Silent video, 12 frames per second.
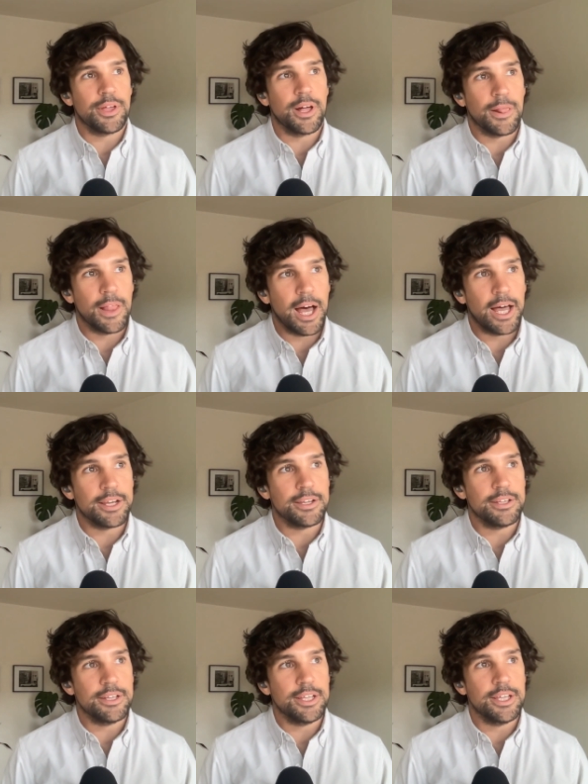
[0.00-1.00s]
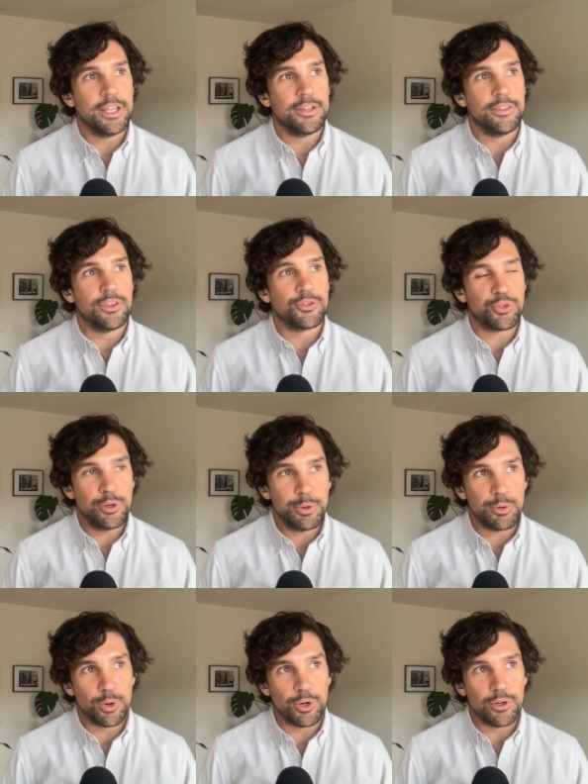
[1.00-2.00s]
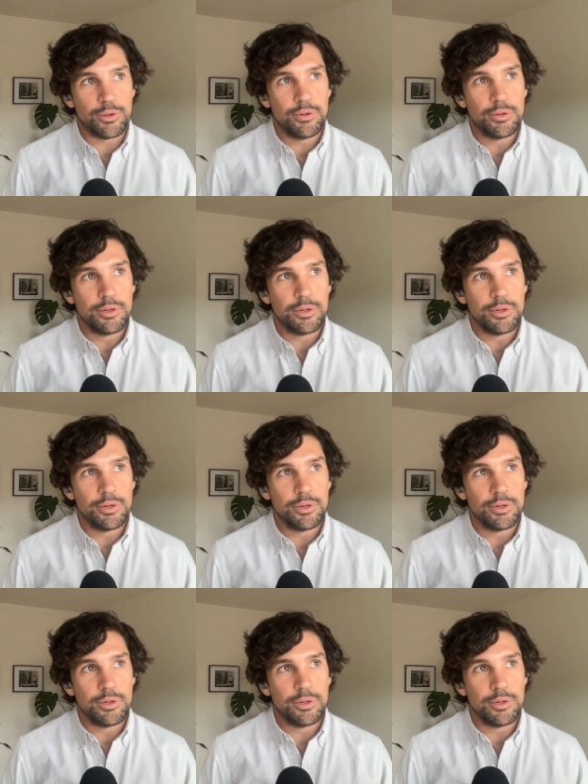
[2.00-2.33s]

a lot in the streaming world